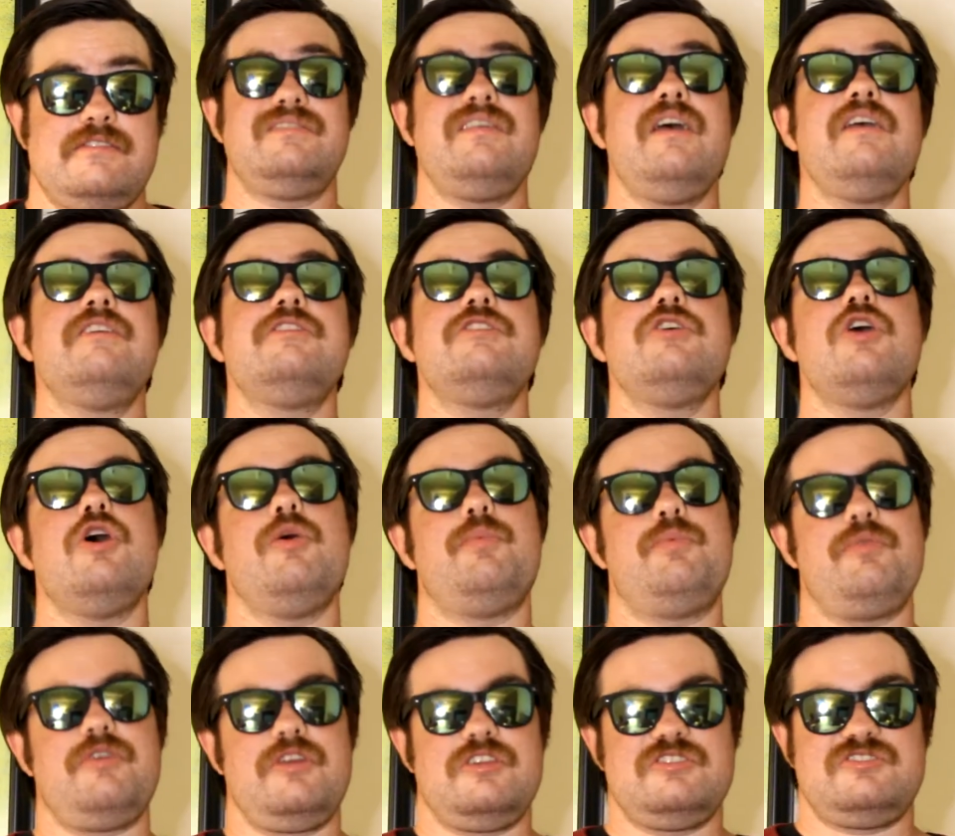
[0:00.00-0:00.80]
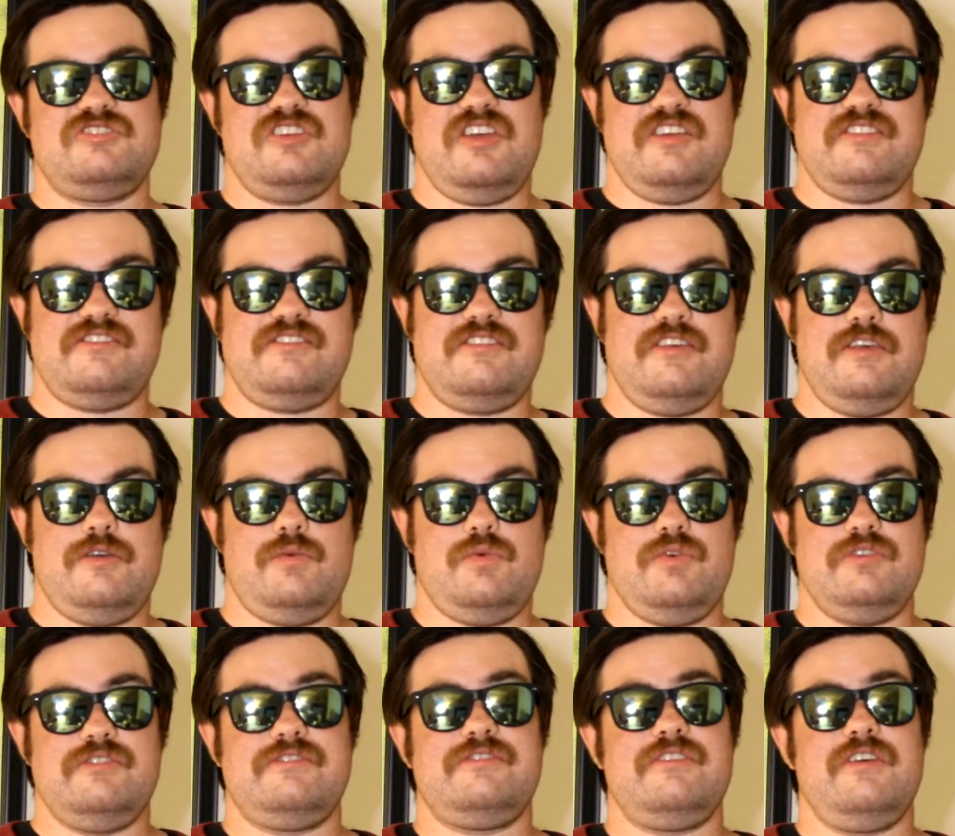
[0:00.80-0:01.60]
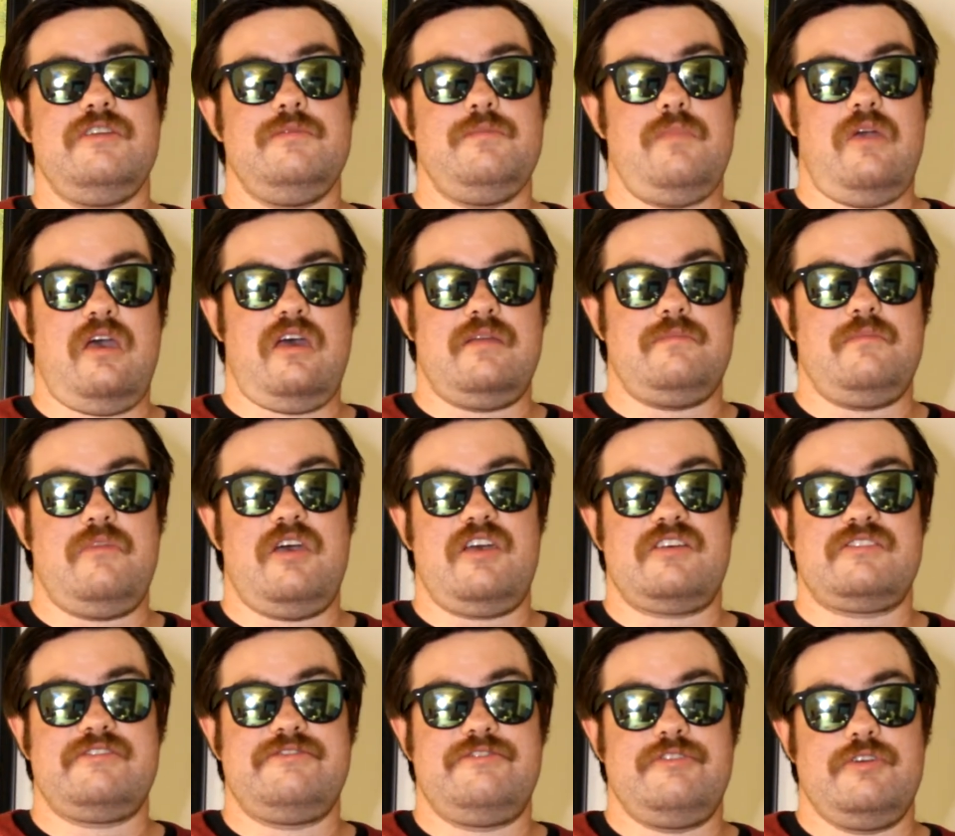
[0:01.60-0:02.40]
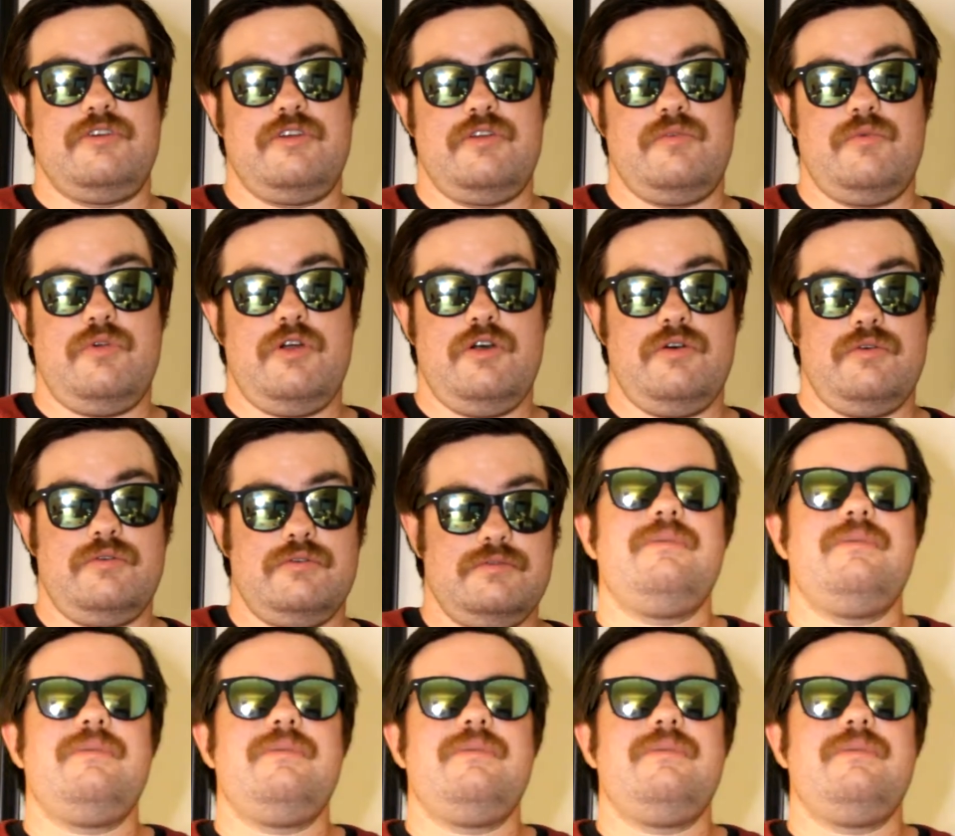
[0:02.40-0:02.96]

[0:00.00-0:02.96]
Take the opening chase sequence in Mad Max Fury Road.